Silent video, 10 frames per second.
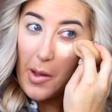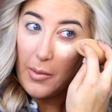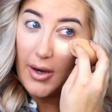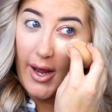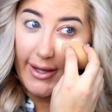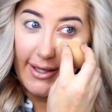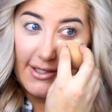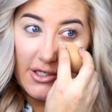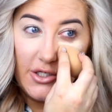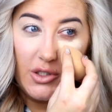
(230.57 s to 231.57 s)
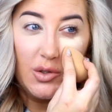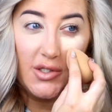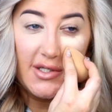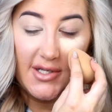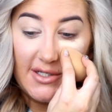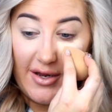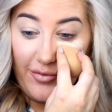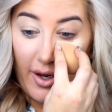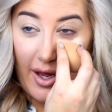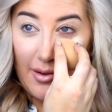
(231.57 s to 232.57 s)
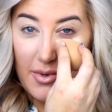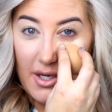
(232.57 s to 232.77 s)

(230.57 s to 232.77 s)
What I like to do, just as an FYI,